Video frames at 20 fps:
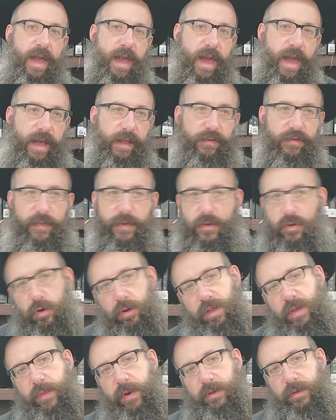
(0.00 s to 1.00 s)
and to be
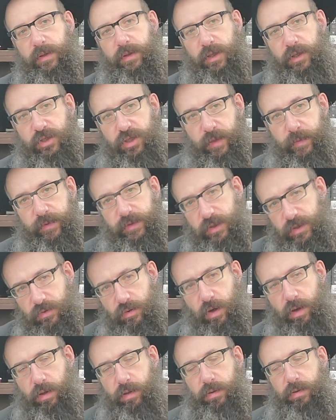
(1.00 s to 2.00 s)
totally bottle to Hashem. It's a
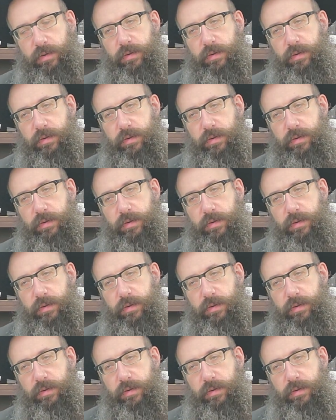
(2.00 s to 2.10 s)
struggle.